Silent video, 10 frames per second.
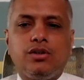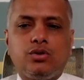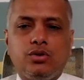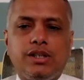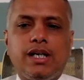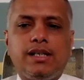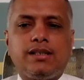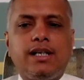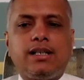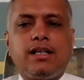So
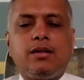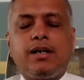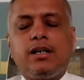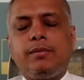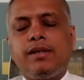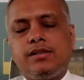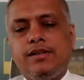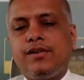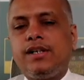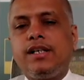GRSE at current market price
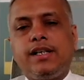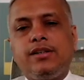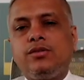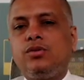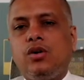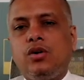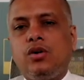definitely can go long.